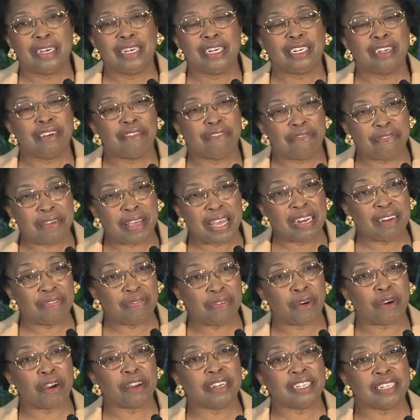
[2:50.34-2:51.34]
to fend
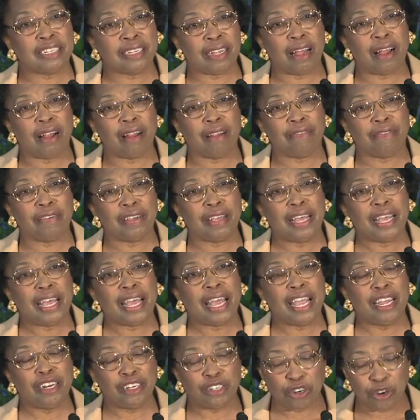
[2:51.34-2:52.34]
for herself
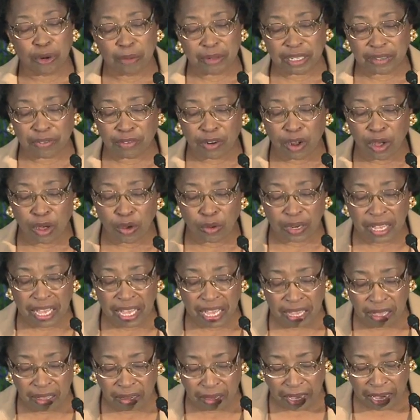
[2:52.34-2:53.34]
in terms of her own
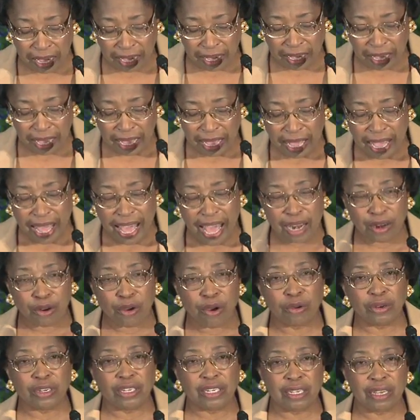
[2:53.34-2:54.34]
healing and her
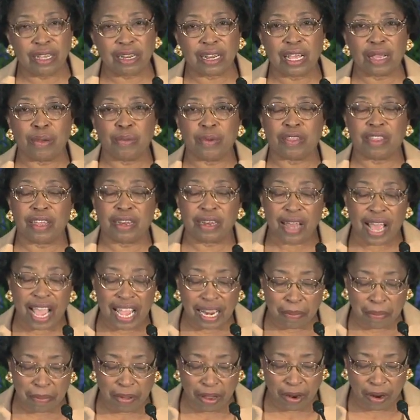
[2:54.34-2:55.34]
own dealing with the
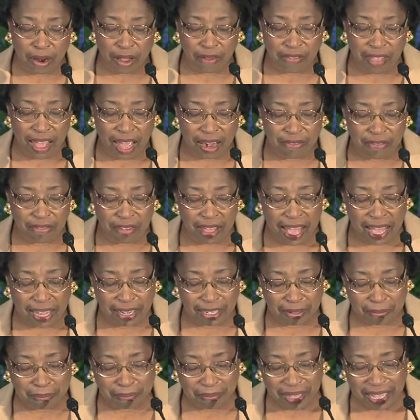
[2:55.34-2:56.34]
nightmare of that
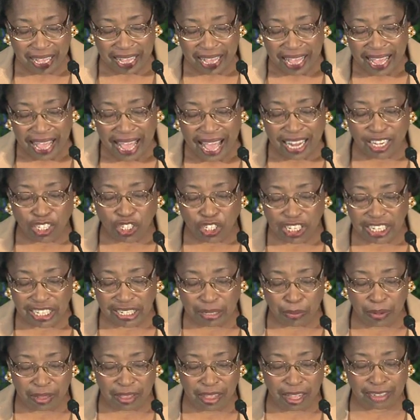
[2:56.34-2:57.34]
event. And
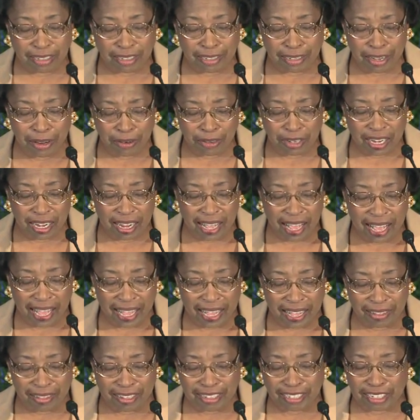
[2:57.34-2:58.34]
she's with us here
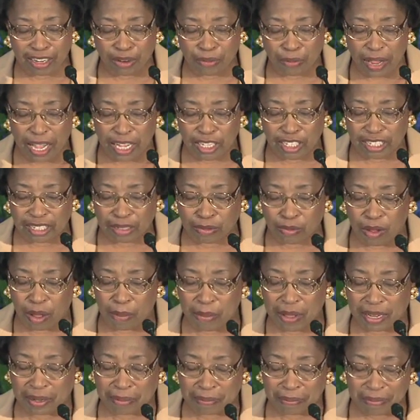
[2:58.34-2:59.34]
today, this courageous
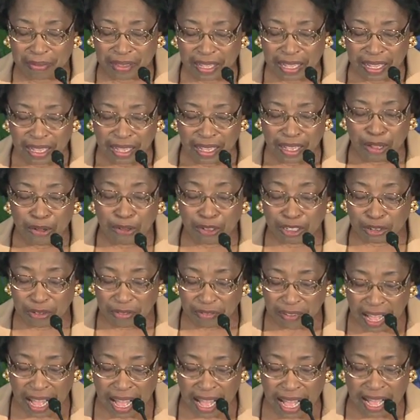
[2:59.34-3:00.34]
woman who
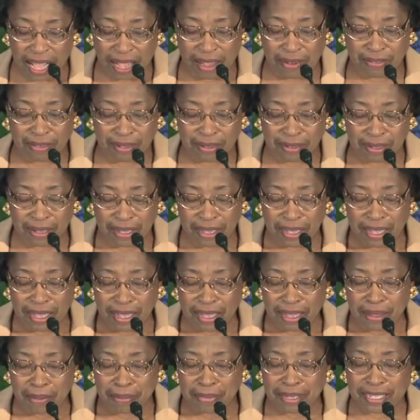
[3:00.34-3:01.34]
survived,
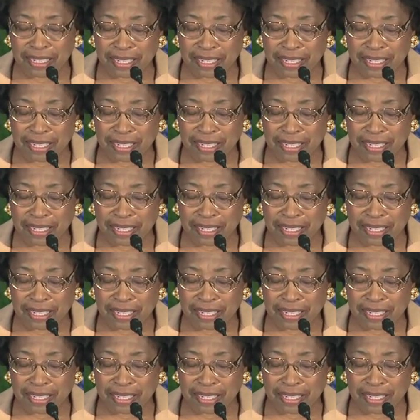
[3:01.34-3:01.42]
Miss